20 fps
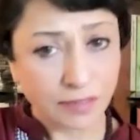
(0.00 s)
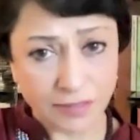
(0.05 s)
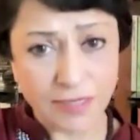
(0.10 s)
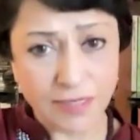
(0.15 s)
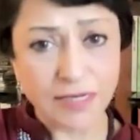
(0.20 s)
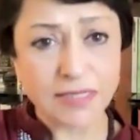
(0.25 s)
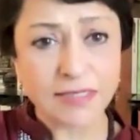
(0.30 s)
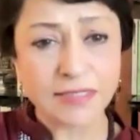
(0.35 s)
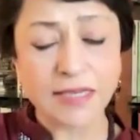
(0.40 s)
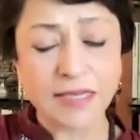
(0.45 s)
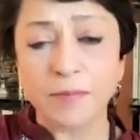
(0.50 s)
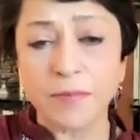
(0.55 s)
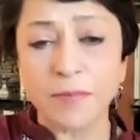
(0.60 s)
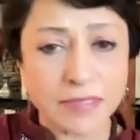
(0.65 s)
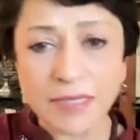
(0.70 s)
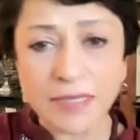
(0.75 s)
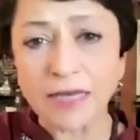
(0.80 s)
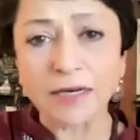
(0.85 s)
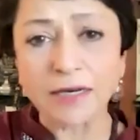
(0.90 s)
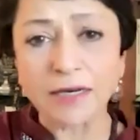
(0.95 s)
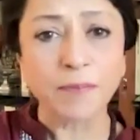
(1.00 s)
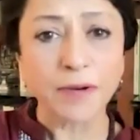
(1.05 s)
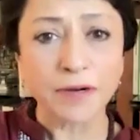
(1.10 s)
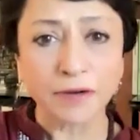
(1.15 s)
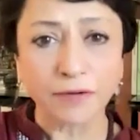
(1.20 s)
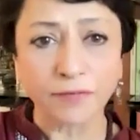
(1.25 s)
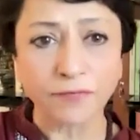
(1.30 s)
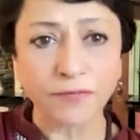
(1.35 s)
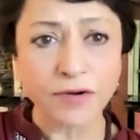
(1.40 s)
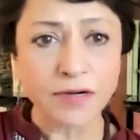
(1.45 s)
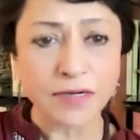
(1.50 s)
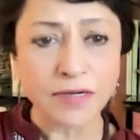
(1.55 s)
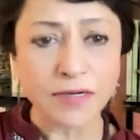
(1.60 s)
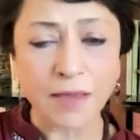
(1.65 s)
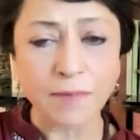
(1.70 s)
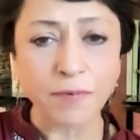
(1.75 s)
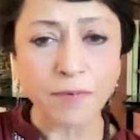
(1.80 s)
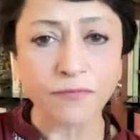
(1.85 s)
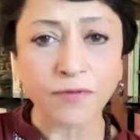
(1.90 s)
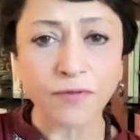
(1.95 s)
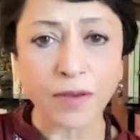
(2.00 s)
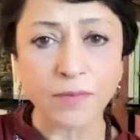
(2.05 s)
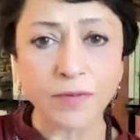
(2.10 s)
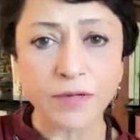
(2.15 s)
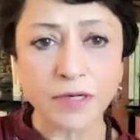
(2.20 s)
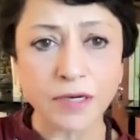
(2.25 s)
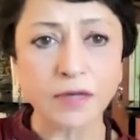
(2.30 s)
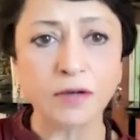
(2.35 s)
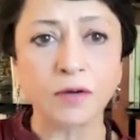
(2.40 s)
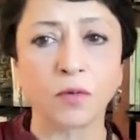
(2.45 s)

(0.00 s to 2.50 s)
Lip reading: Did SEBI set up a different type of committee?